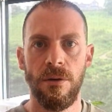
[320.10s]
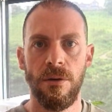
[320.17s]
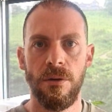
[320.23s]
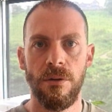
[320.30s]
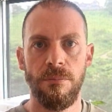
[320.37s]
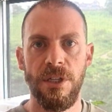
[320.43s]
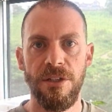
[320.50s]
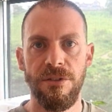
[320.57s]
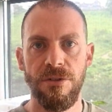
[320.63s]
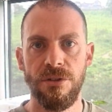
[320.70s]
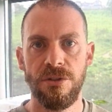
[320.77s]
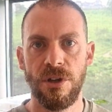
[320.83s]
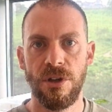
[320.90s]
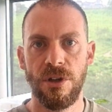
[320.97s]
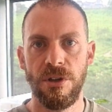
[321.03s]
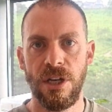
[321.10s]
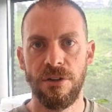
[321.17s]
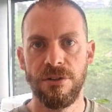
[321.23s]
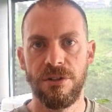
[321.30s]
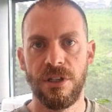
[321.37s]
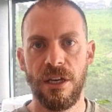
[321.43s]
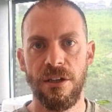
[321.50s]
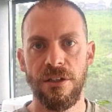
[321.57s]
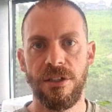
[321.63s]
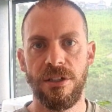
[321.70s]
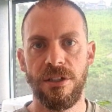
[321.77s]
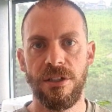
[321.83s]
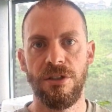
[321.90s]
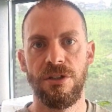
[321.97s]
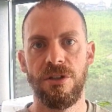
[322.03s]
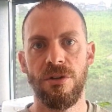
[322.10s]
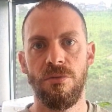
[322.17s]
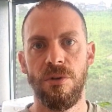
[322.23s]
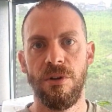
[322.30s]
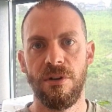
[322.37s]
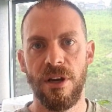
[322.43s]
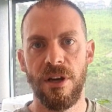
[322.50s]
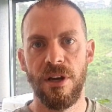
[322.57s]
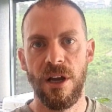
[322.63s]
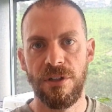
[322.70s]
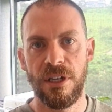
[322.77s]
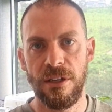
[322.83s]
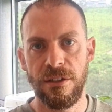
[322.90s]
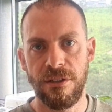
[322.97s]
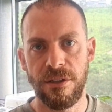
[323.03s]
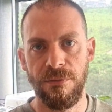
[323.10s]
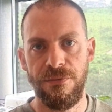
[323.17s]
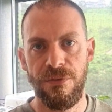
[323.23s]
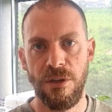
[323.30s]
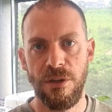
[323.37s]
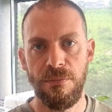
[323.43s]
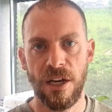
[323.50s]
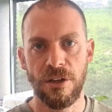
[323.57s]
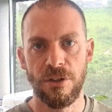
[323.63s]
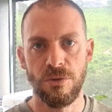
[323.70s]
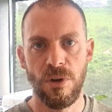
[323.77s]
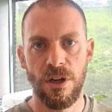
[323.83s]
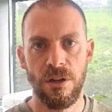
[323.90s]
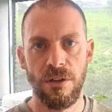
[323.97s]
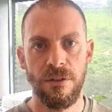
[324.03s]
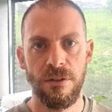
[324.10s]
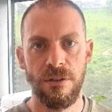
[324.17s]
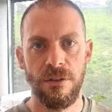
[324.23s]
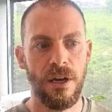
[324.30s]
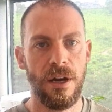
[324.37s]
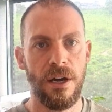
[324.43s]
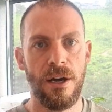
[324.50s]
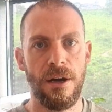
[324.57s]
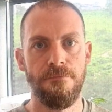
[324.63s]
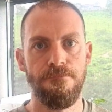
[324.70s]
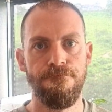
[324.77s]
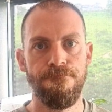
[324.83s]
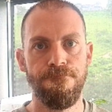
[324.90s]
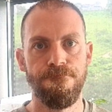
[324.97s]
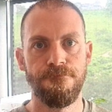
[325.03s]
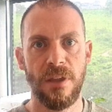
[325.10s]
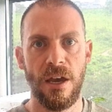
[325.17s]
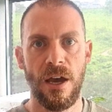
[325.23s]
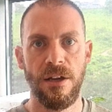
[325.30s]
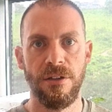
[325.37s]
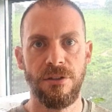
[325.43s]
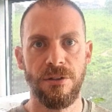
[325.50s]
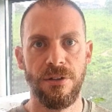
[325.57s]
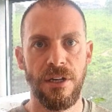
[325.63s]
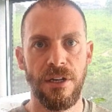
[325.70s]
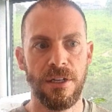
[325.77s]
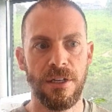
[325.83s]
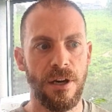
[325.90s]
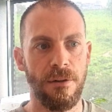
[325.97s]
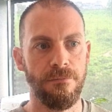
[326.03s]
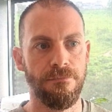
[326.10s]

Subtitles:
Please use those channels to get in touch. We would love to get some feedback as well. Until the next time.